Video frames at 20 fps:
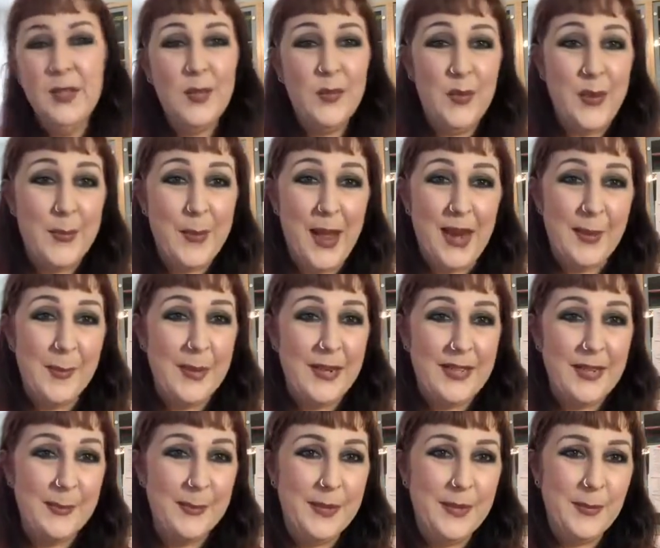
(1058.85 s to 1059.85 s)

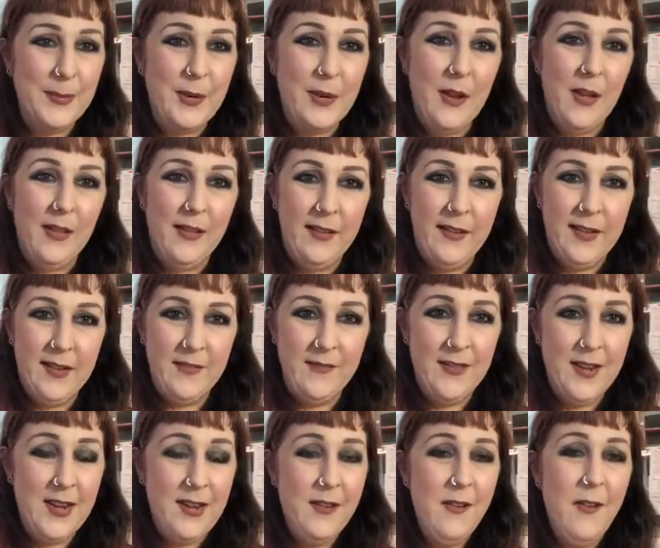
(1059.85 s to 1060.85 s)
Dvipadapitam, as we call it in
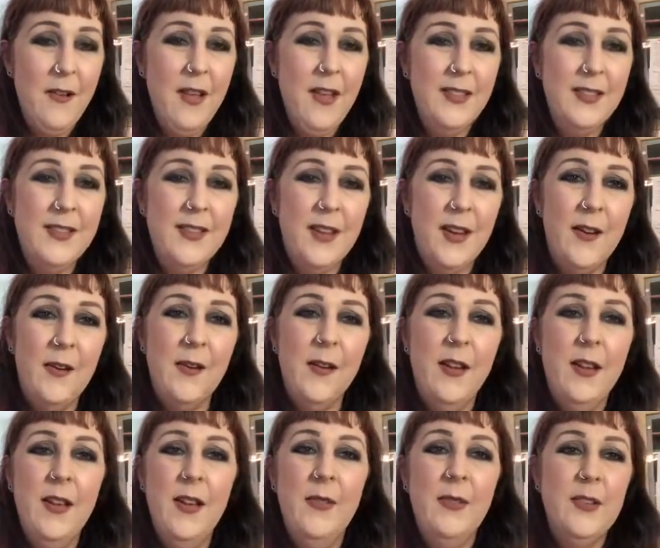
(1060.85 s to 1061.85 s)
Vini Yoga. So
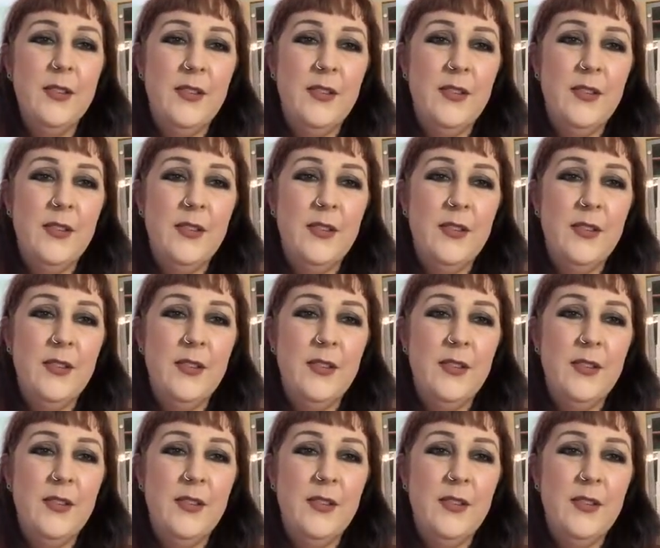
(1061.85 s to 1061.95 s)
there's